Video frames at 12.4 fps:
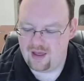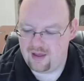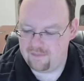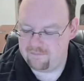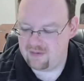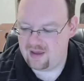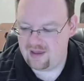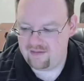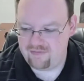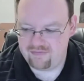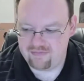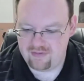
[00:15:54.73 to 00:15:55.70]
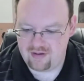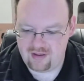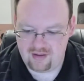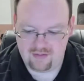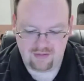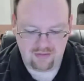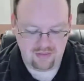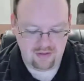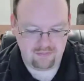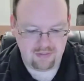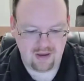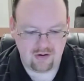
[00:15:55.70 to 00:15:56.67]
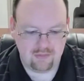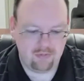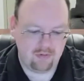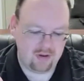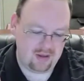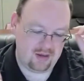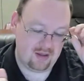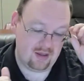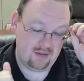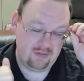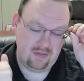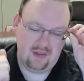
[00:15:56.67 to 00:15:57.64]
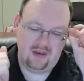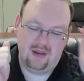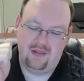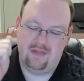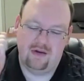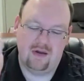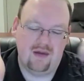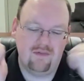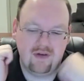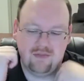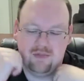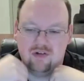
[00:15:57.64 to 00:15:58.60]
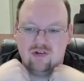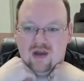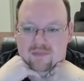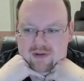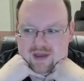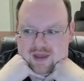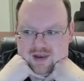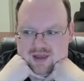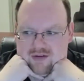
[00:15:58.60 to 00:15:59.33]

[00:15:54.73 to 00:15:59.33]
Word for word: Um, I have in the PowerPoint that in there I have how much I paid.